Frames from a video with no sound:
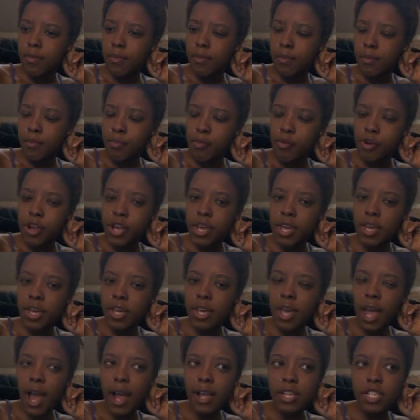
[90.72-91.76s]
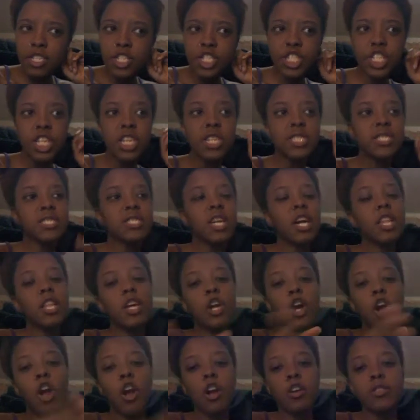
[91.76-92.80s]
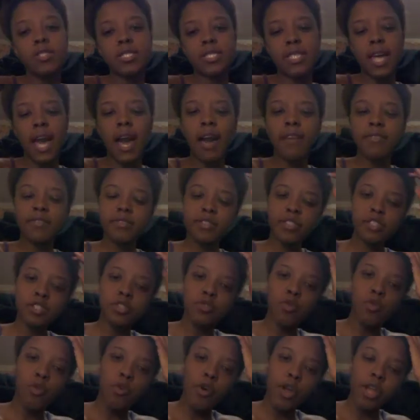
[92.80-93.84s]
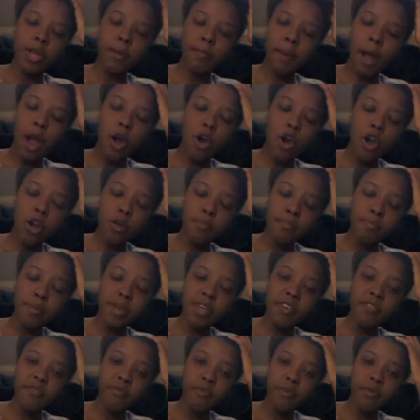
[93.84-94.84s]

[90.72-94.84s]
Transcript: Bree, she's telling her side of the story about her beef